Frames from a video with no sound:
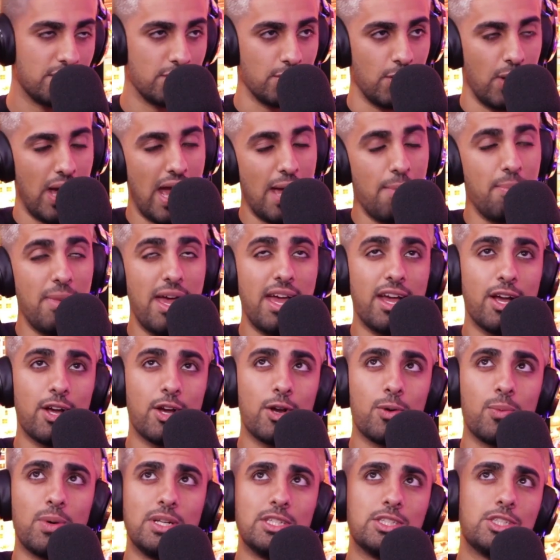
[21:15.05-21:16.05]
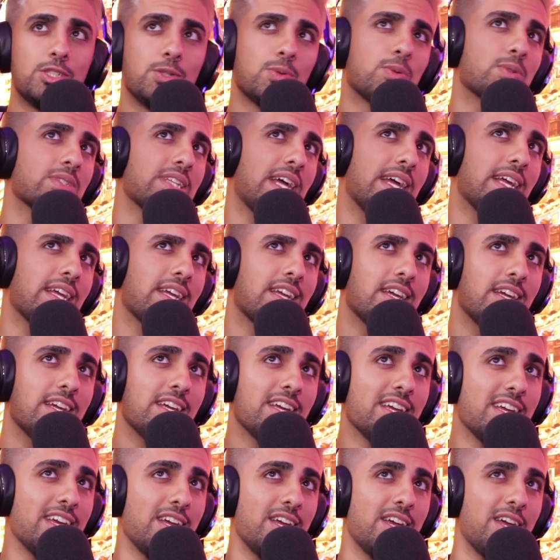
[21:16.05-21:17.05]
So I met her when she was like
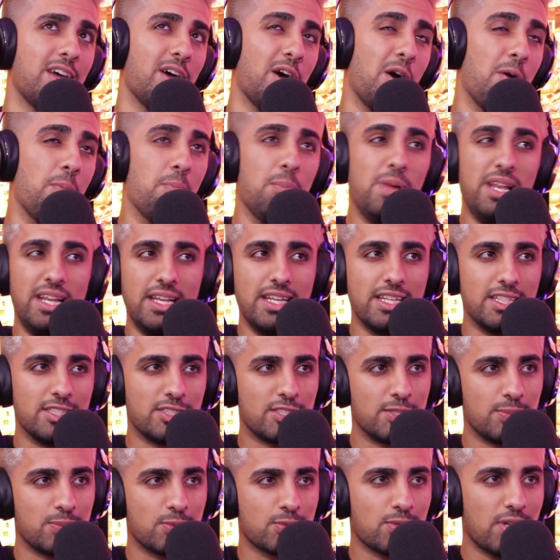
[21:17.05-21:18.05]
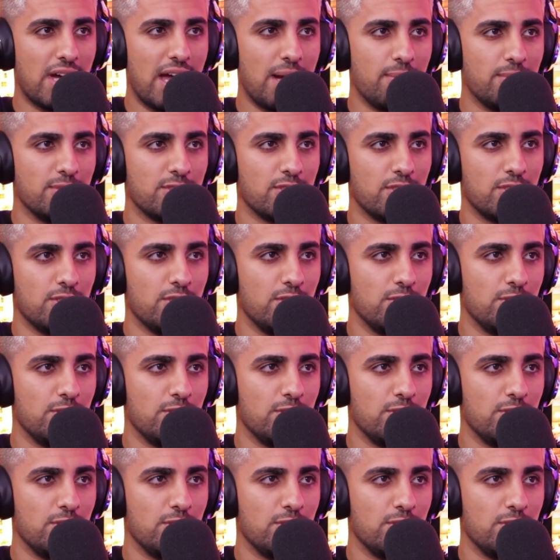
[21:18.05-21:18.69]
1 million subscribers on